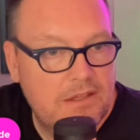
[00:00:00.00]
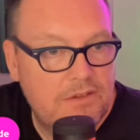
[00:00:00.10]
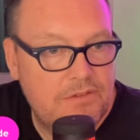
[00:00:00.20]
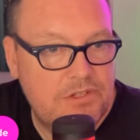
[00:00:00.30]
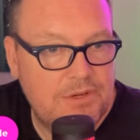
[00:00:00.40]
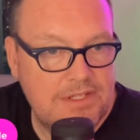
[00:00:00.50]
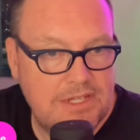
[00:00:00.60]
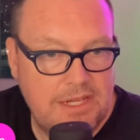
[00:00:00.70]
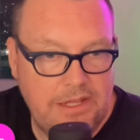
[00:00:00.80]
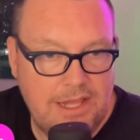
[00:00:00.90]

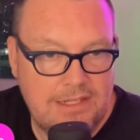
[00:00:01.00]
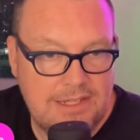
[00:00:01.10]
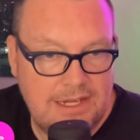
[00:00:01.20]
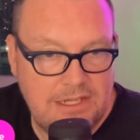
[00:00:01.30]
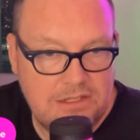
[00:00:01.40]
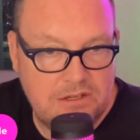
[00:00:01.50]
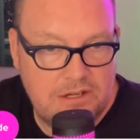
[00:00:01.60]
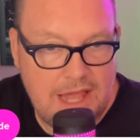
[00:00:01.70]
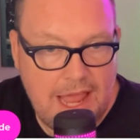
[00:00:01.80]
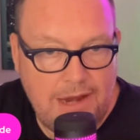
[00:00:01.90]
Interesting. Elon said he's going
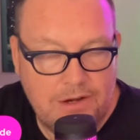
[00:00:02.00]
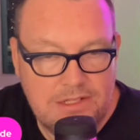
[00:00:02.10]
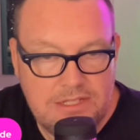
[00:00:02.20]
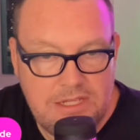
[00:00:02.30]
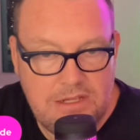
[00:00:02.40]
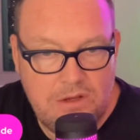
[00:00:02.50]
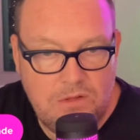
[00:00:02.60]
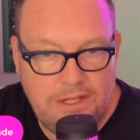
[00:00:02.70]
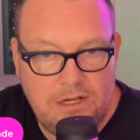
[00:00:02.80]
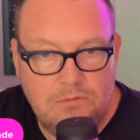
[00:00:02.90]
to hire a CEO
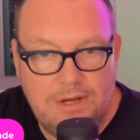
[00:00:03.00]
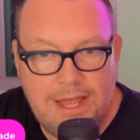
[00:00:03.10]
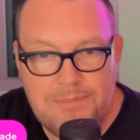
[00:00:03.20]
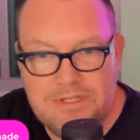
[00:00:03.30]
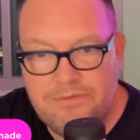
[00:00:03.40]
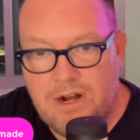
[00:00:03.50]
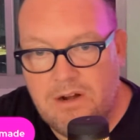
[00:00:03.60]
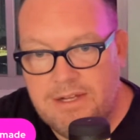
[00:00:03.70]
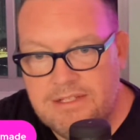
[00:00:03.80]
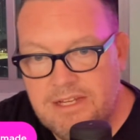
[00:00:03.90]
later. What happens if
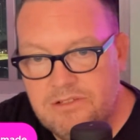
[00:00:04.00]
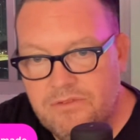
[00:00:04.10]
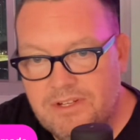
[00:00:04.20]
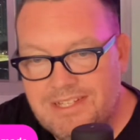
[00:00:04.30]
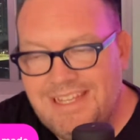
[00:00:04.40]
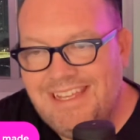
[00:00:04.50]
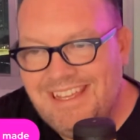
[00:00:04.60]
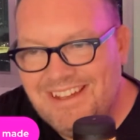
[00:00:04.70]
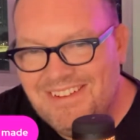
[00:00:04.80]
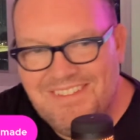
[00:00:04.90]
RH takes over as
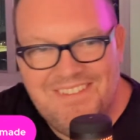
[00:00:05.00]
CEO?